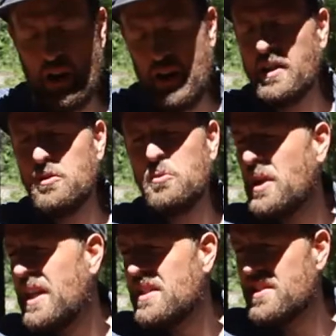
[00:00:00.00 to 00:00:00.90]
And
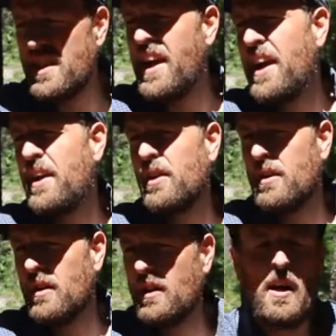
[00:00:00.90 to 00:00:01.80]
we stare
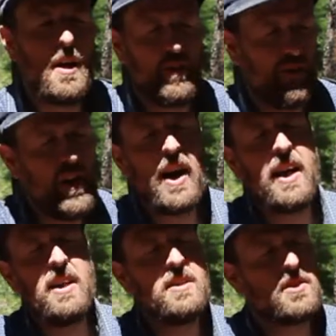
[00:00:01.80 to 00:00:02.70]

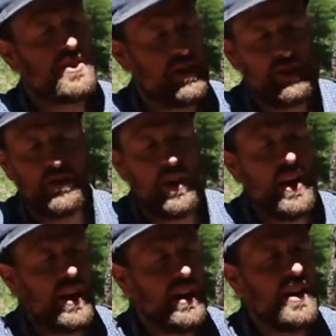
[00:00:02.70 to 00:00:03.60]
face to
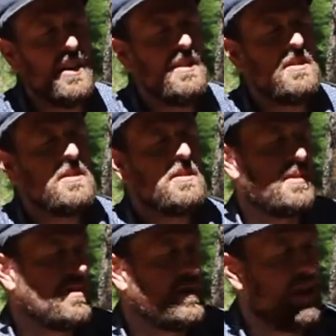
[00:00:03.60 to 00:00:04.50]
face,
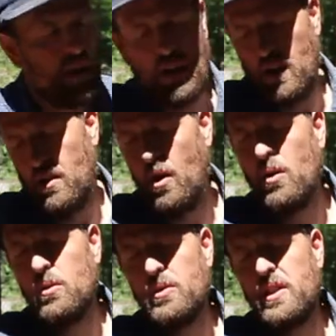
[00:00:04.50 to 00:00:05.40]

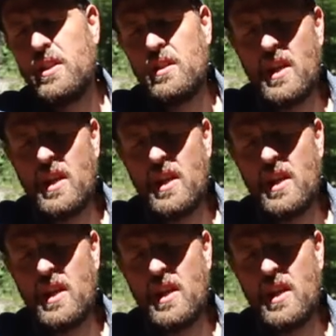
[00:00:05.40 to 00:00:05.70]
holding